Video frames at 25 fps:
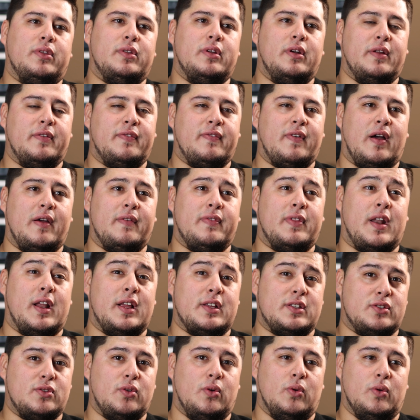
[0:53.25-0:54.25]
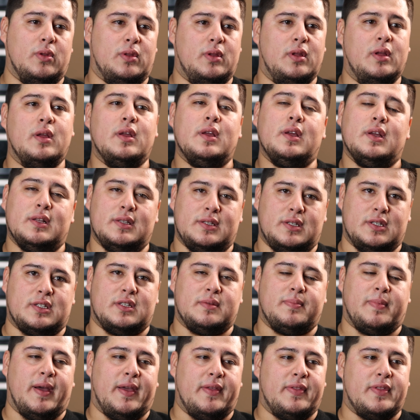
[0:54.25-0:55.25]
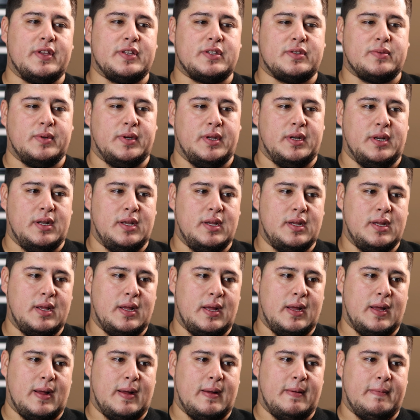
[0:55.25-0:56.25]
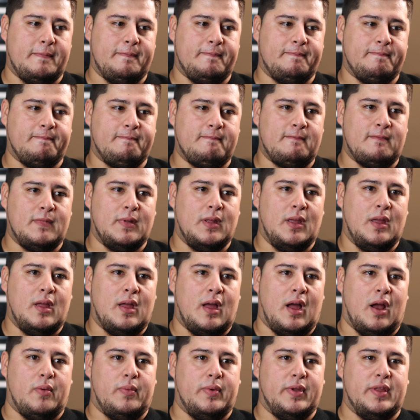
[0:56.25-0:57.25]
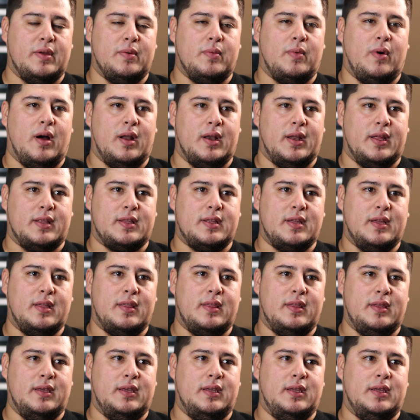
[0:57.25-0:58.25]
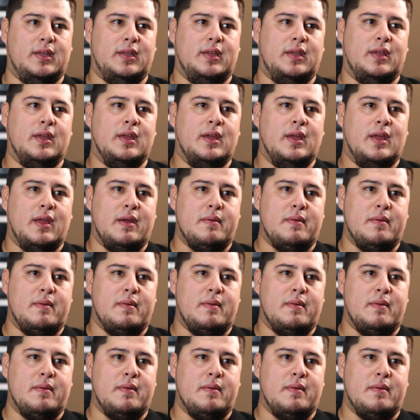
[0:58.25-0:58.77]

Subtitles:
335 that I sold just to buy this one. I really wanted the